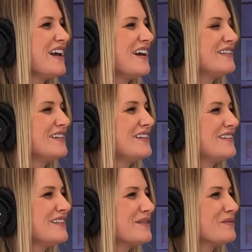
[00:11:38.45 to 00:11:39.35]
And
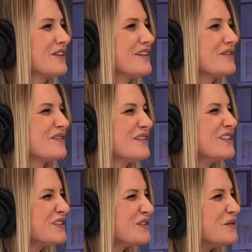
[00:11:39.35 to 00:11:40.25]
then I'm like,
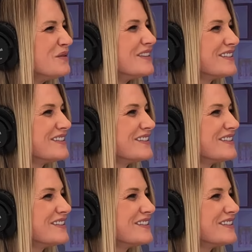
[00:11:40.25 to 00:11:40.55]
let's do this.